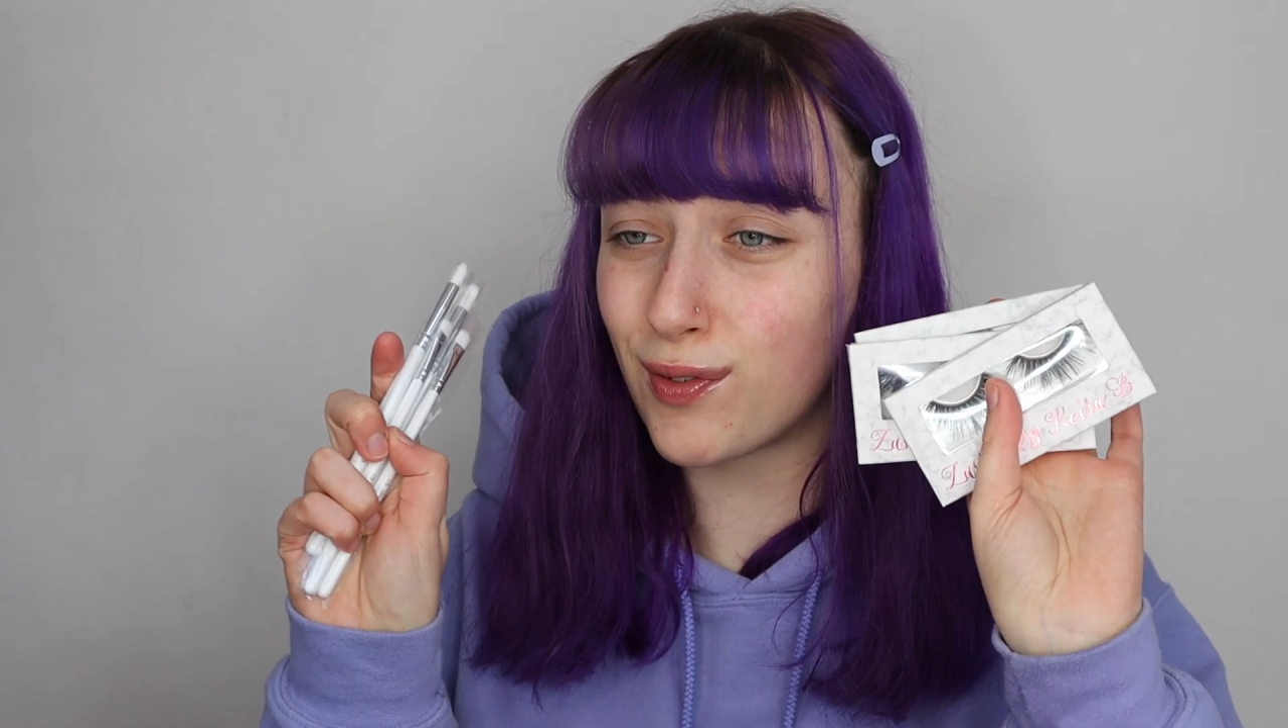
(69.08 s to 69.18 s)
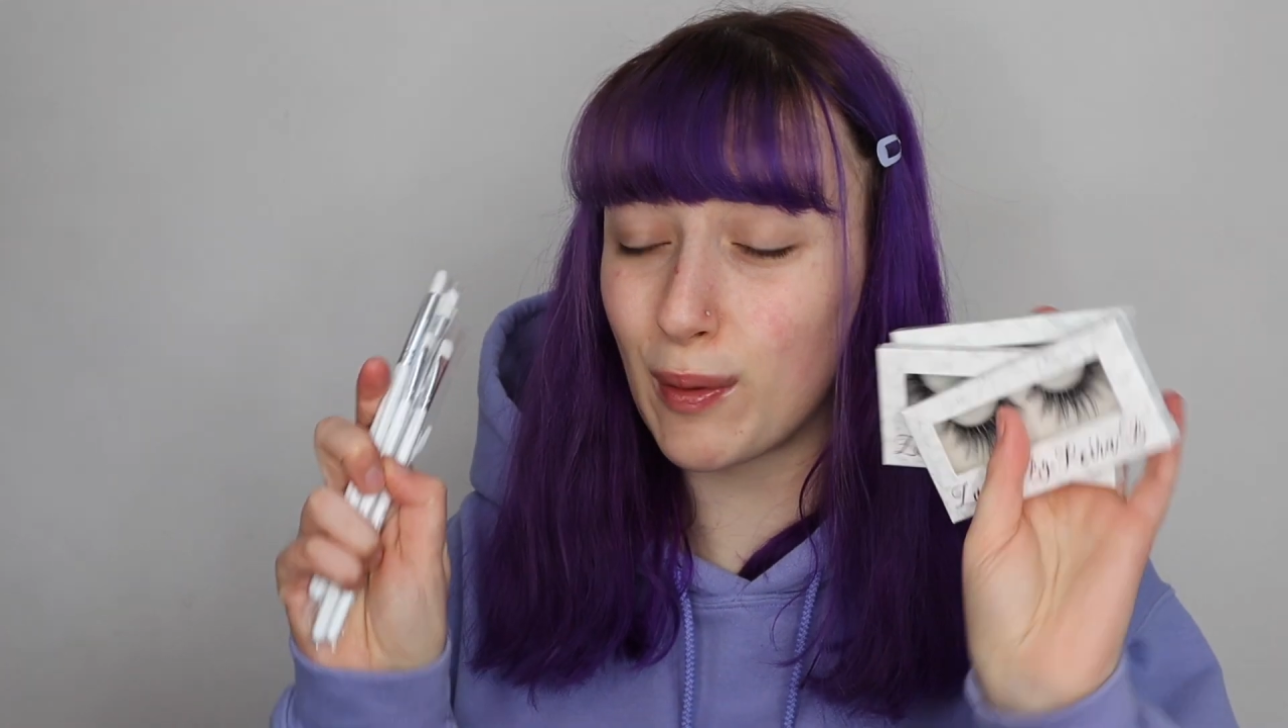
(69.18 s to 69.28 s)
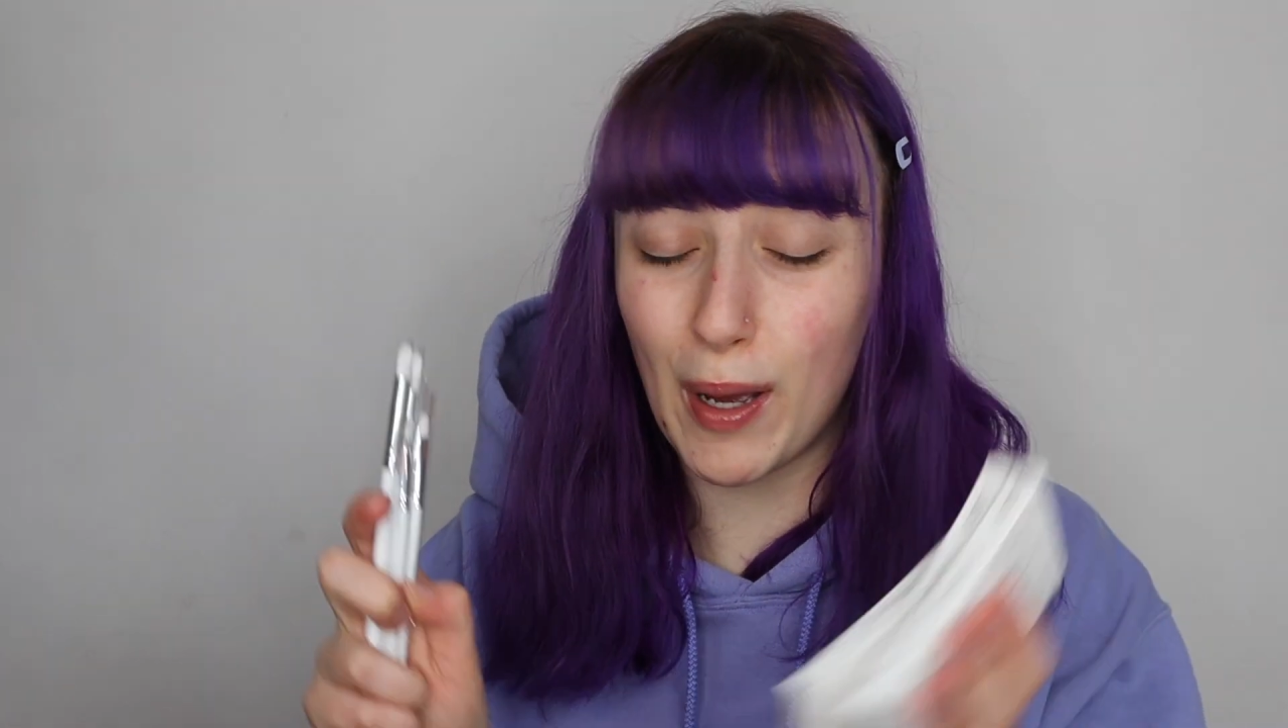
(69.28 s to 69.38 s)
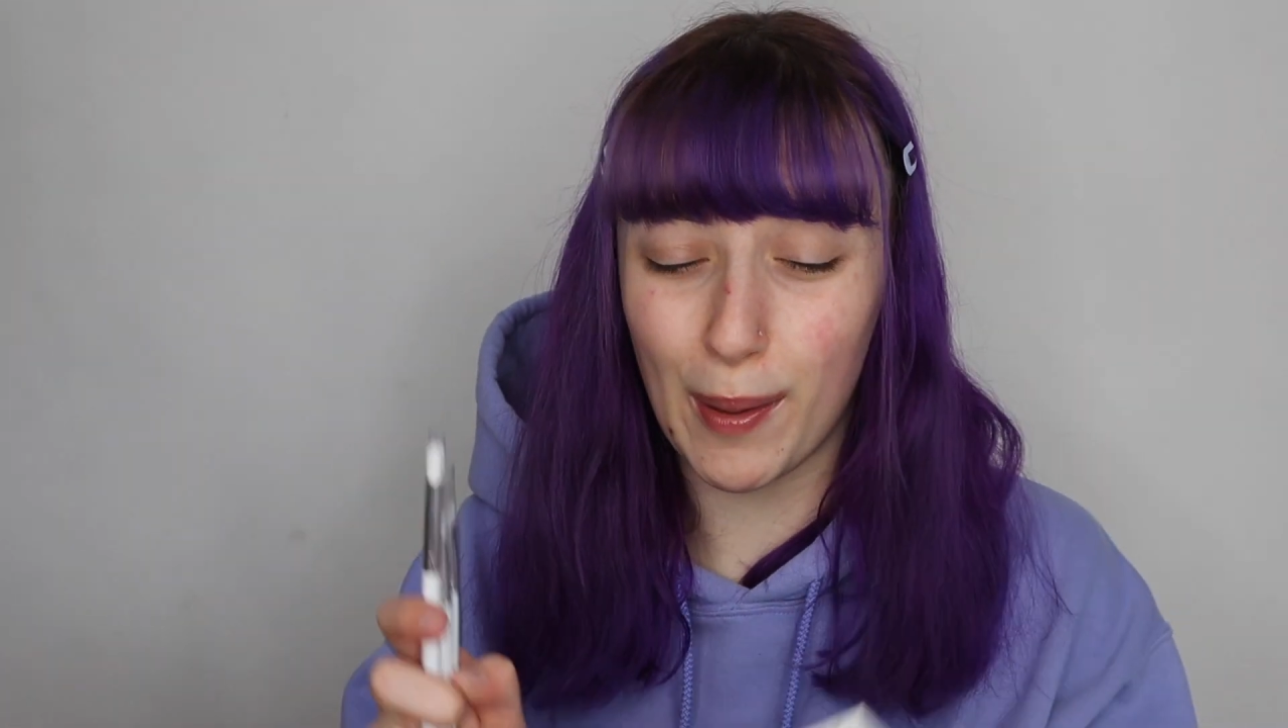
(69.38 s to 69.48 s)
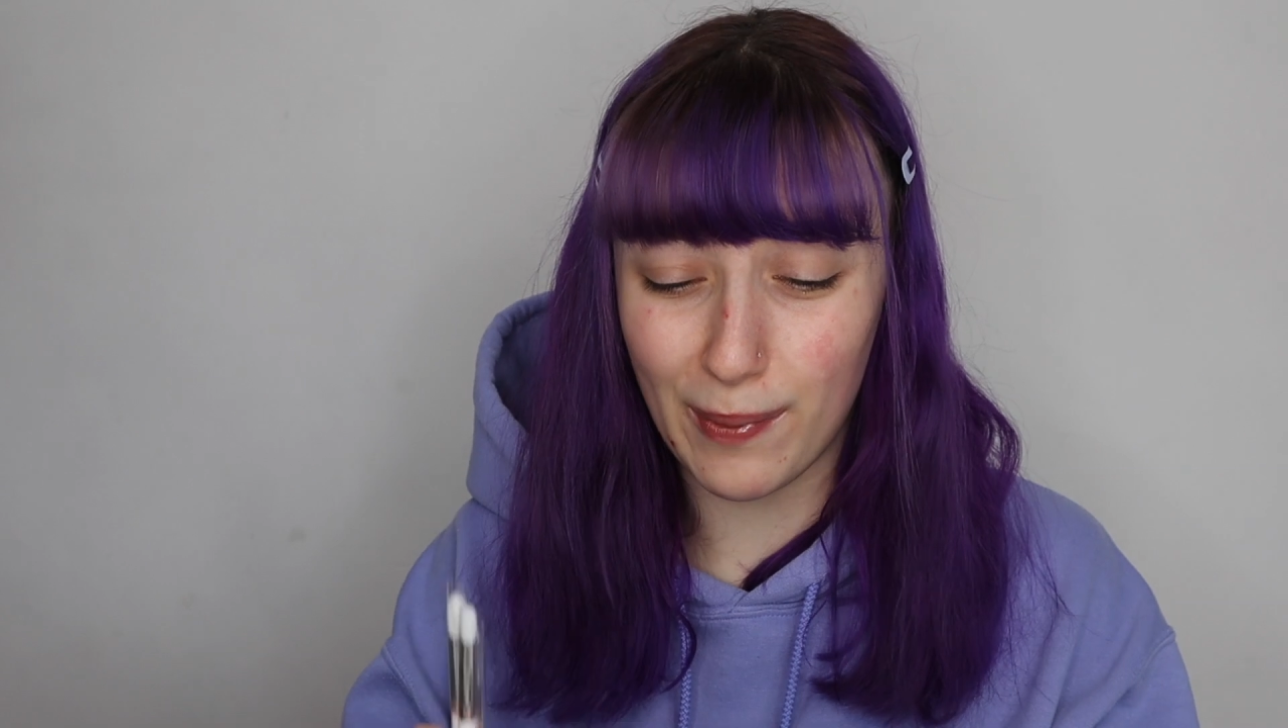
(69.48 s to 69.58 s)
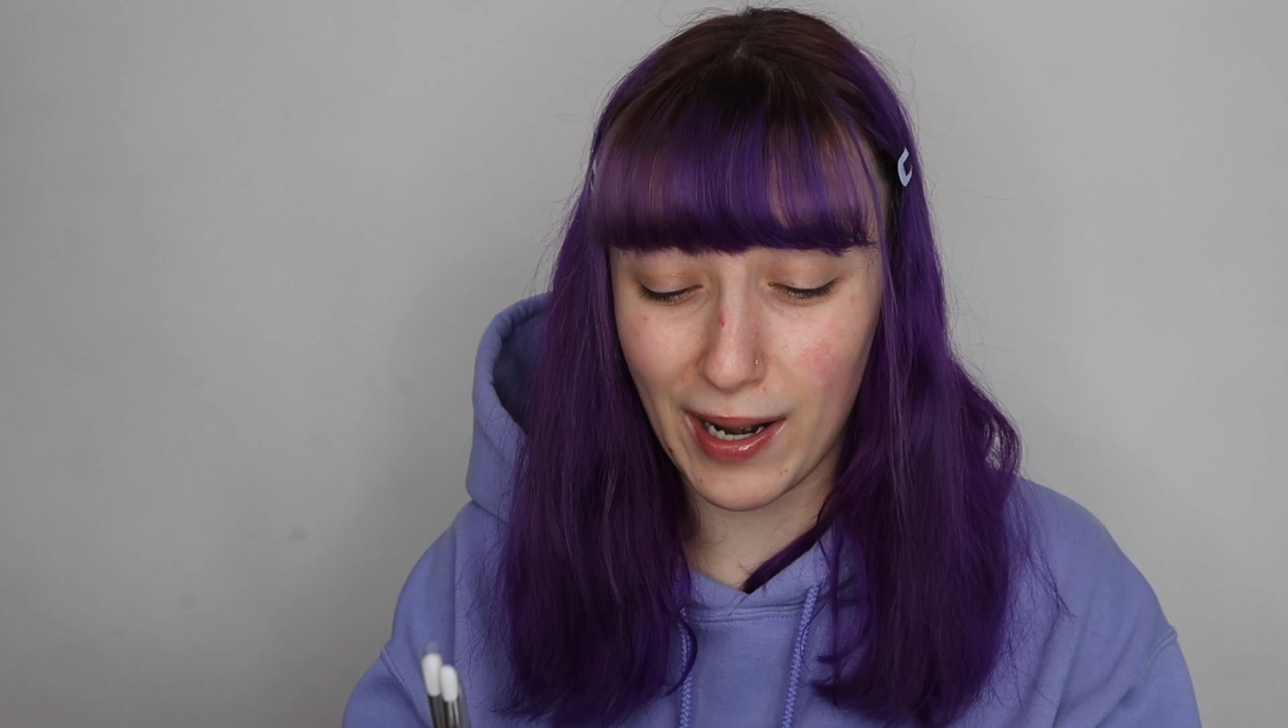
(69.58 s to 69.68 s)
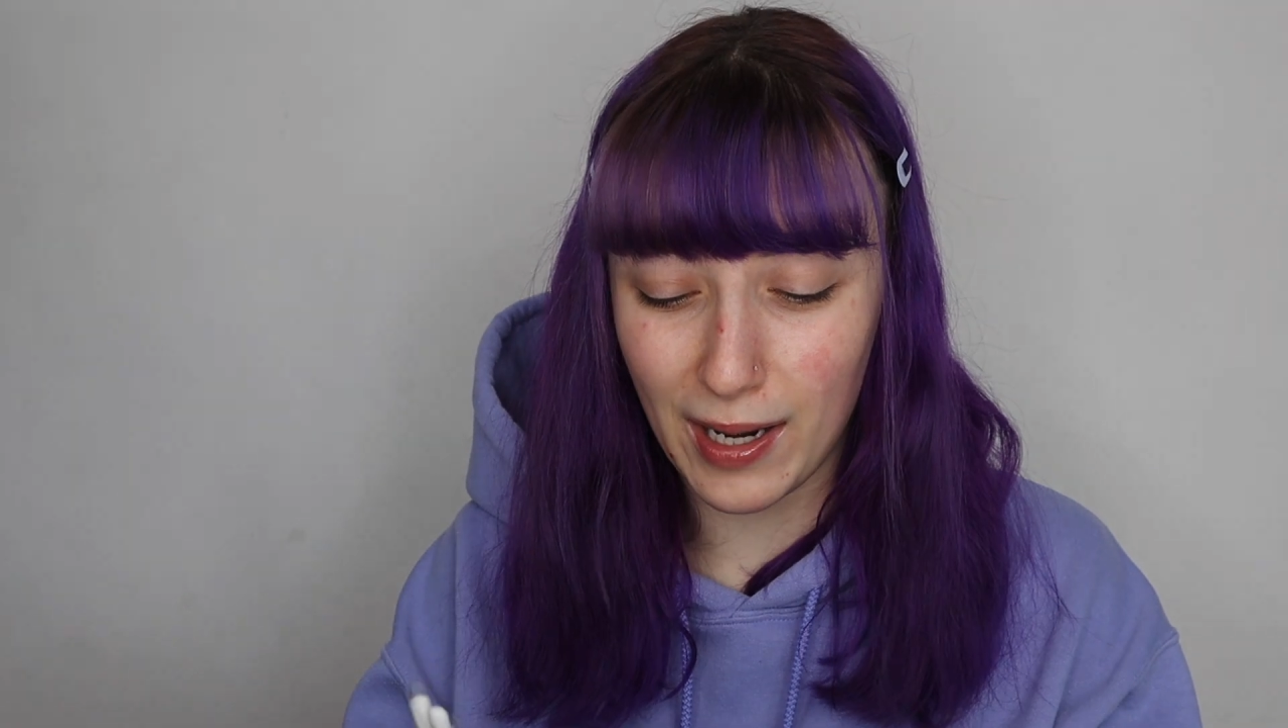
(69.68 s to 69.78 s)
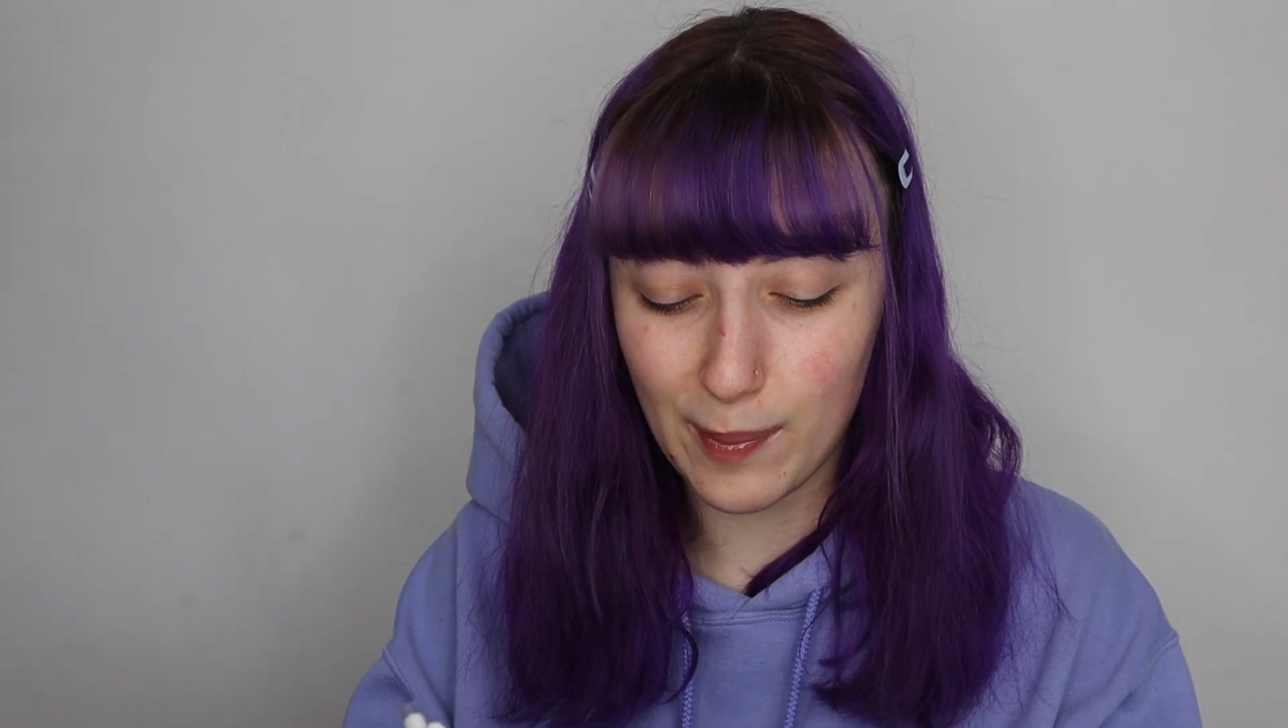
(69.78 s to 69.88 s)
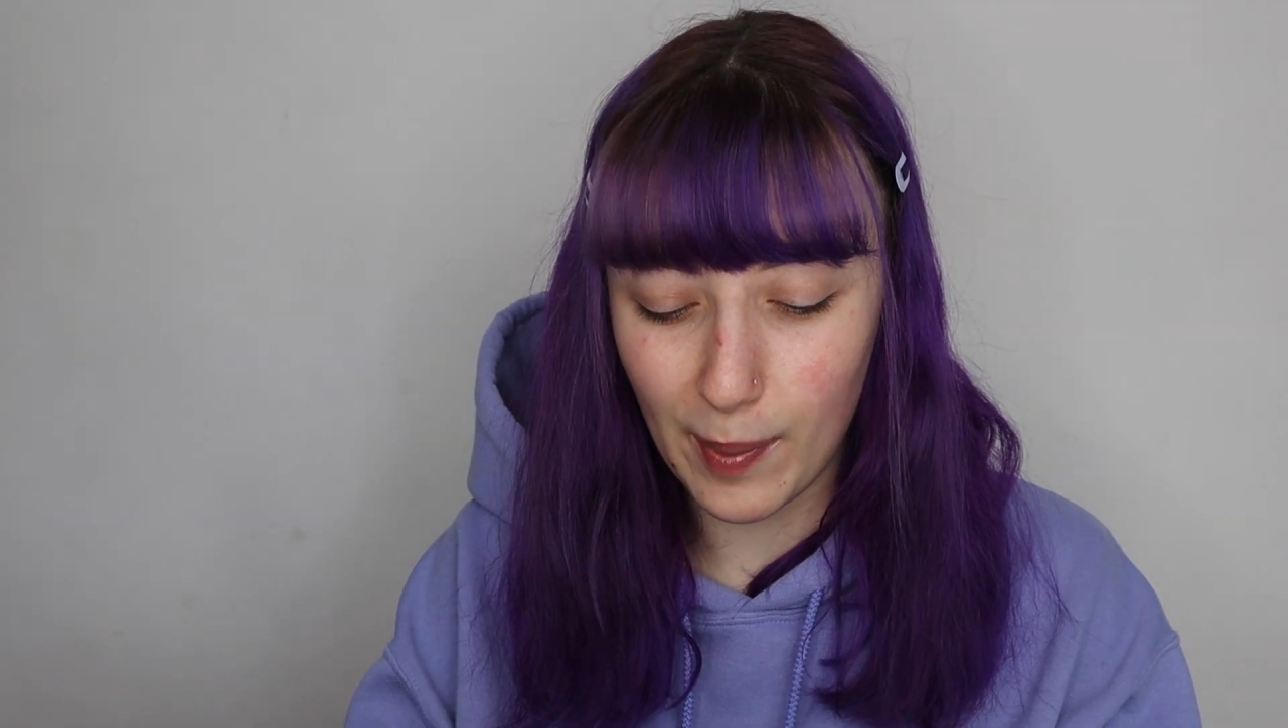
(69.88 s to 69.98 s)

from her brand